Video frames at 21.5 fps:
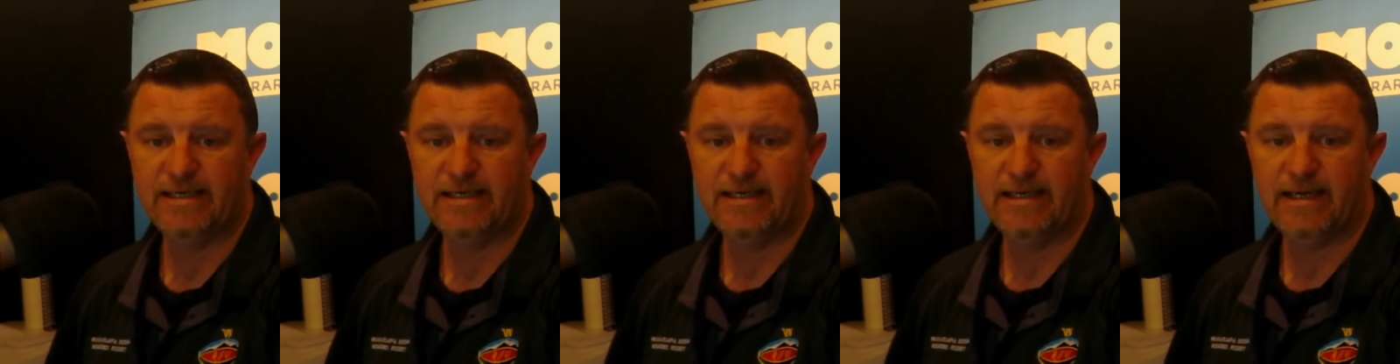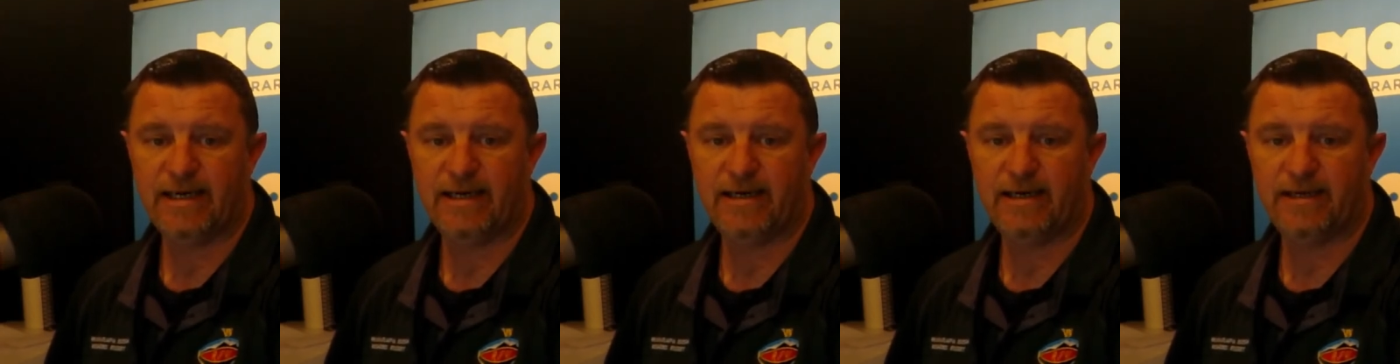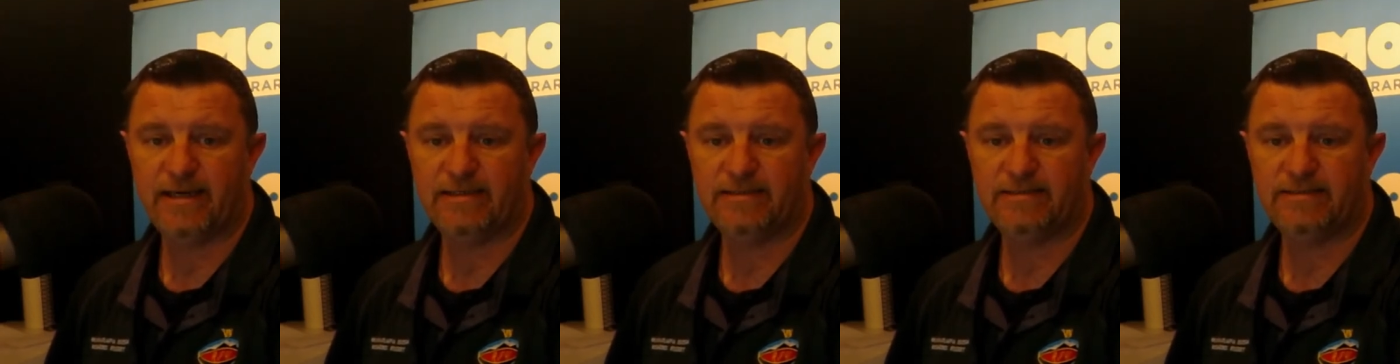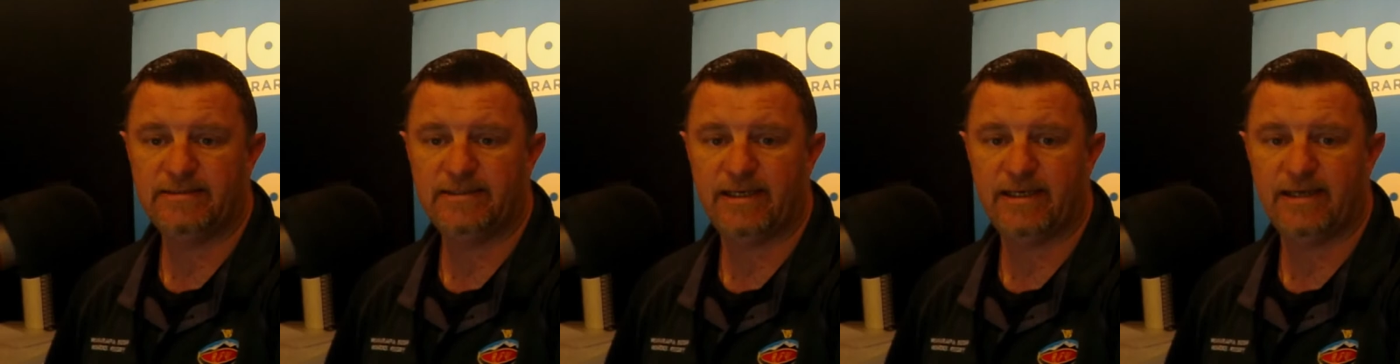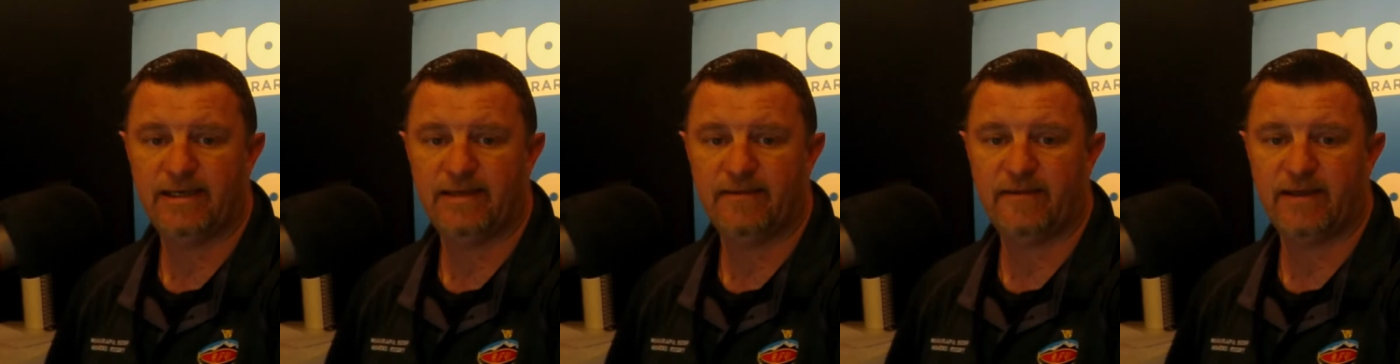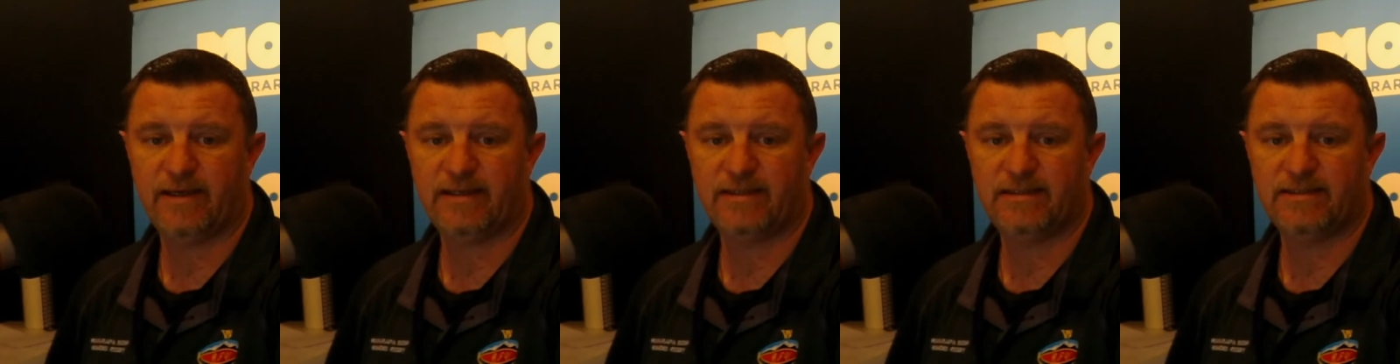and uh,
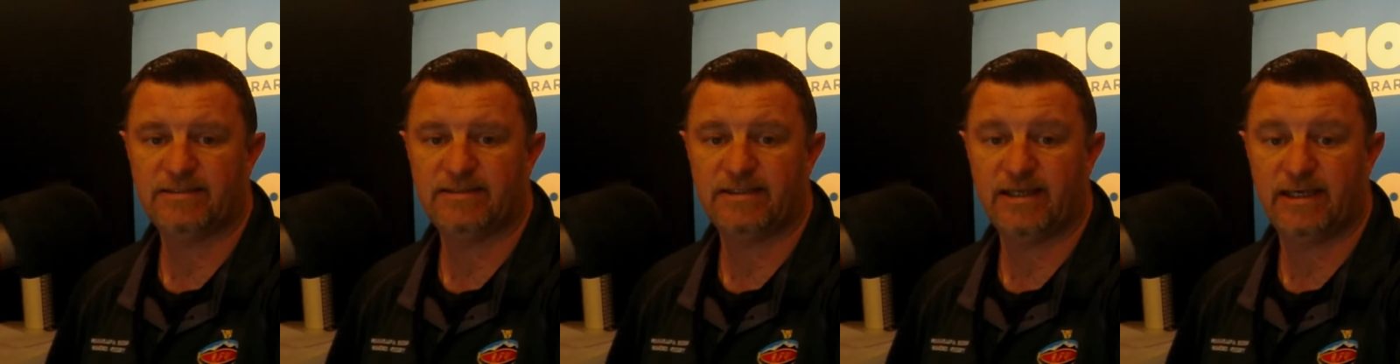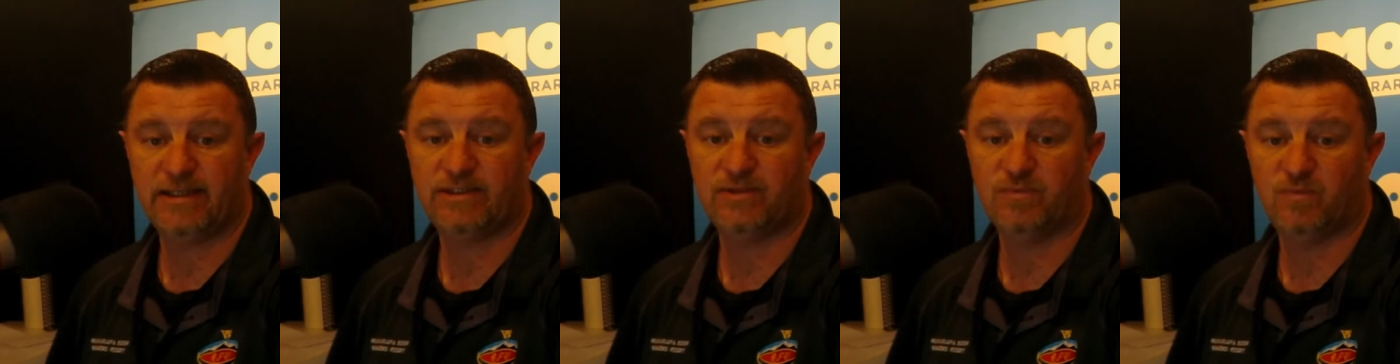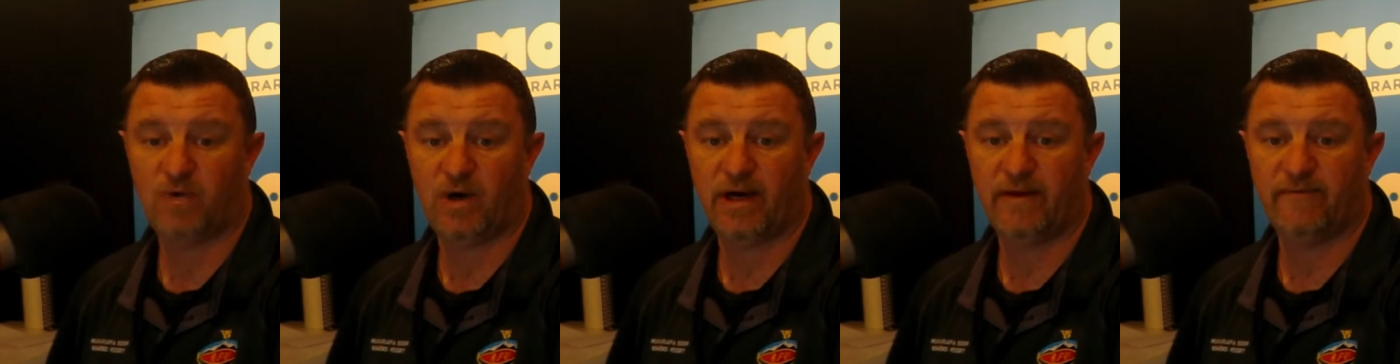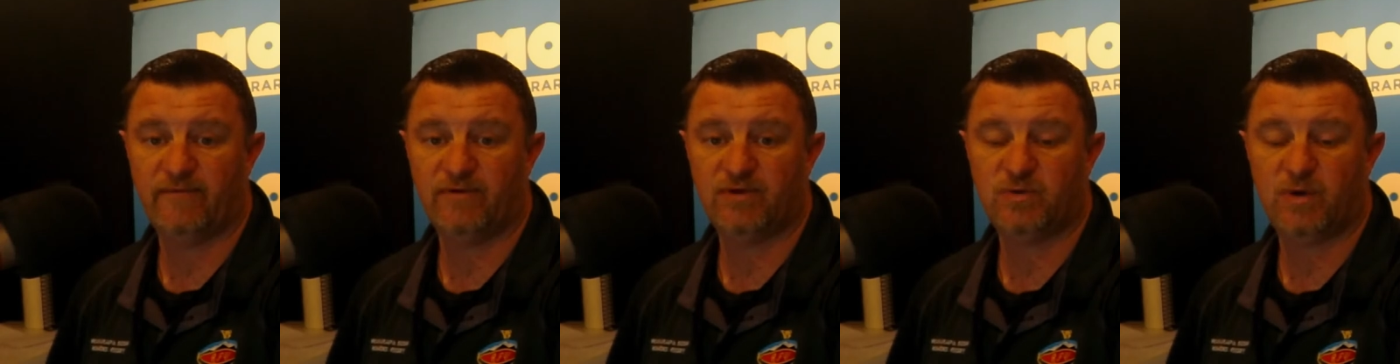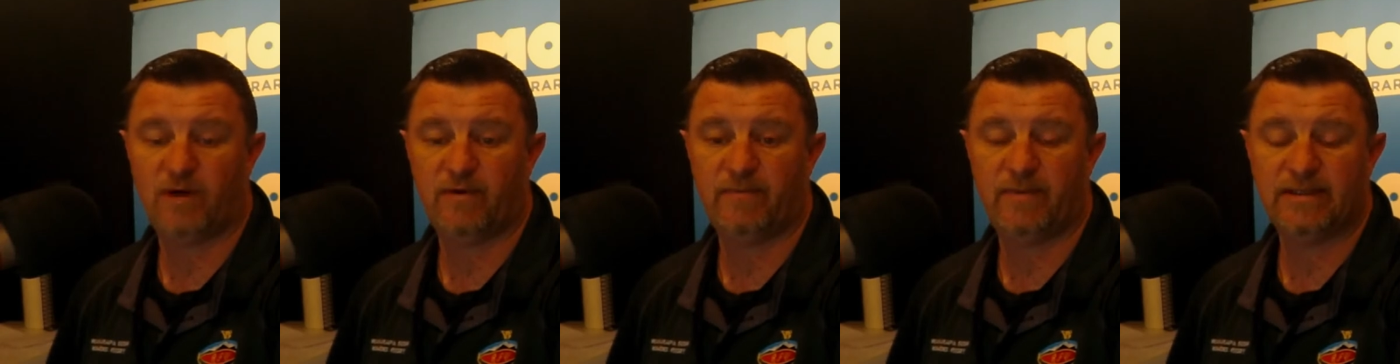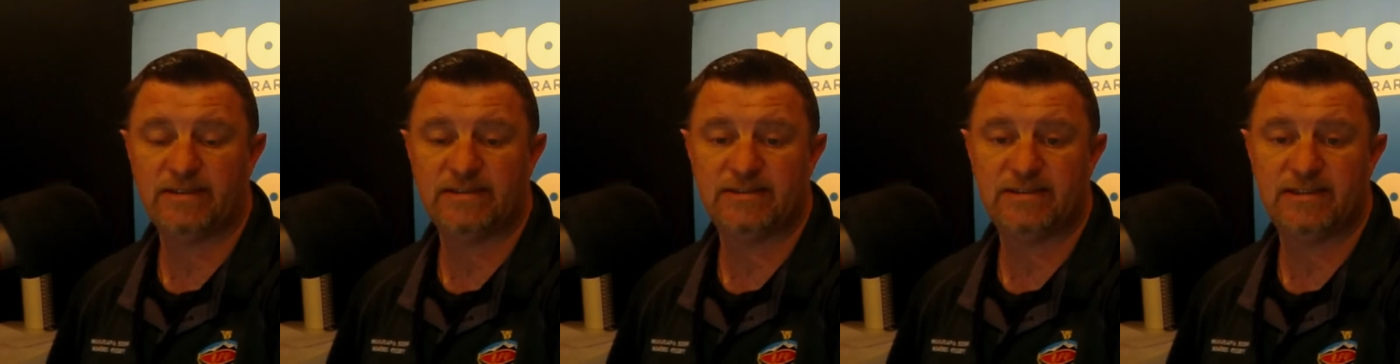that is nationwide in the 12
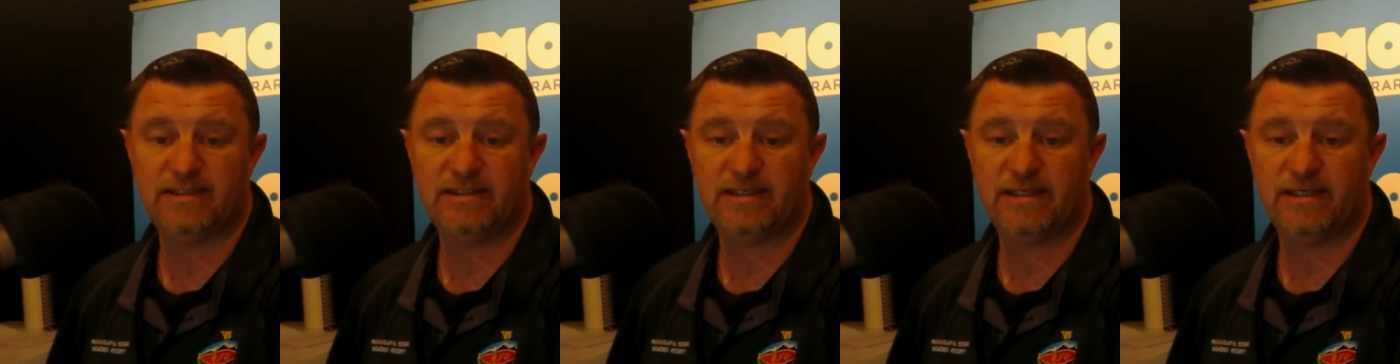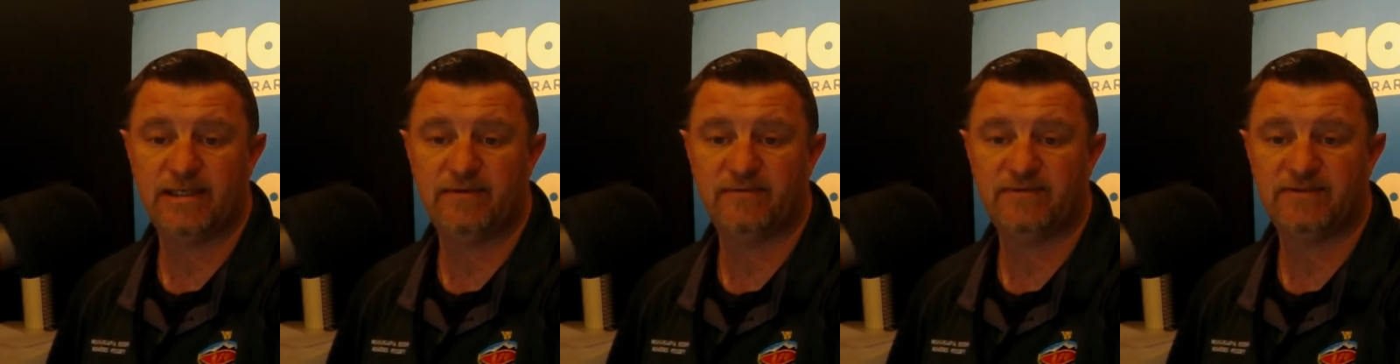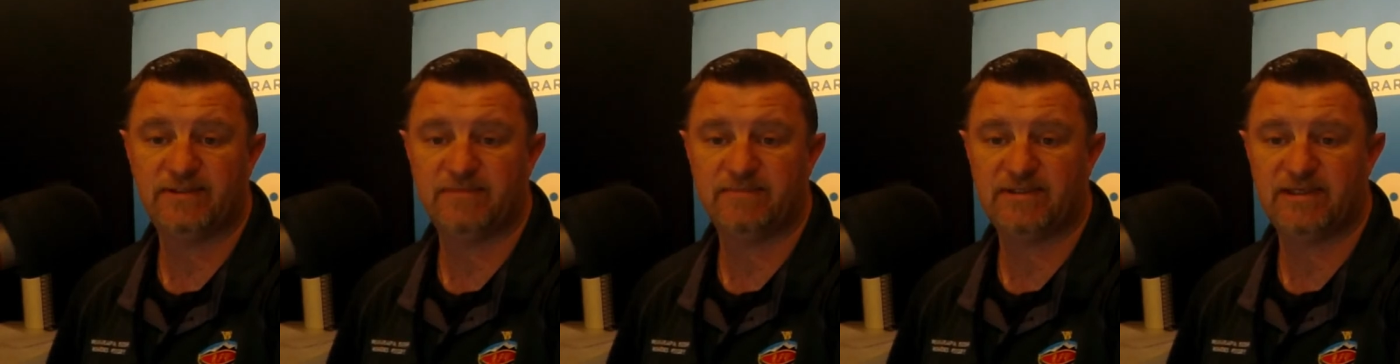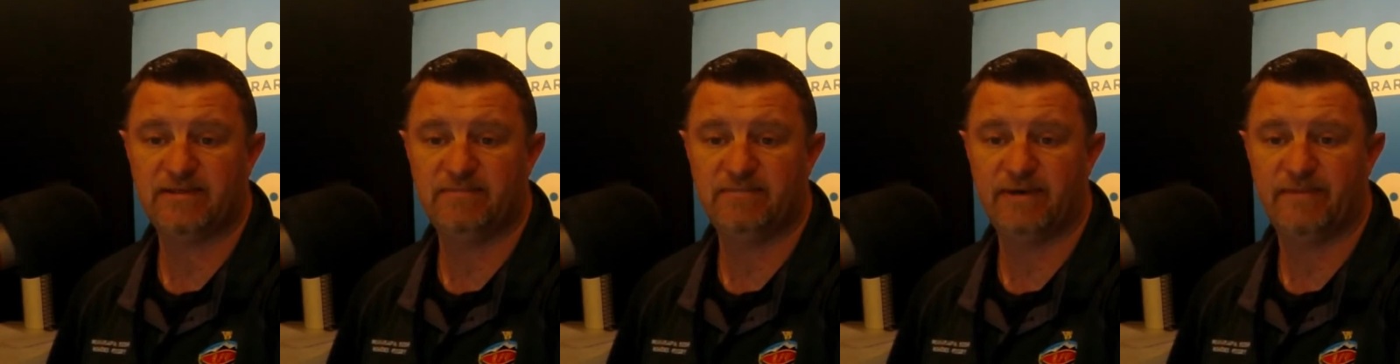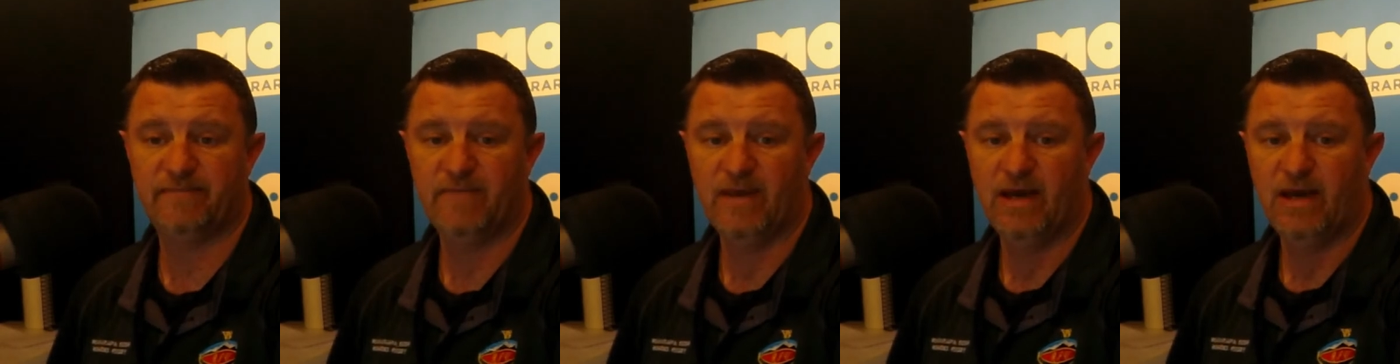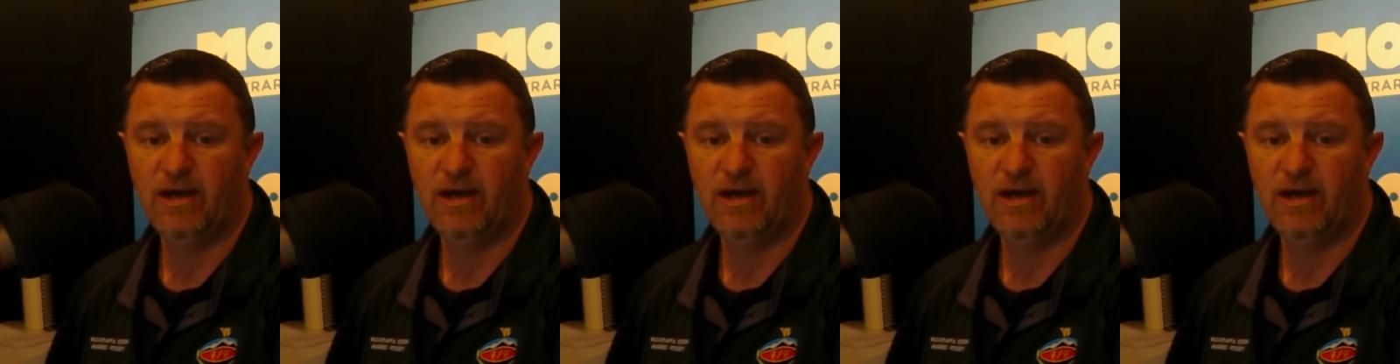months to the end of September.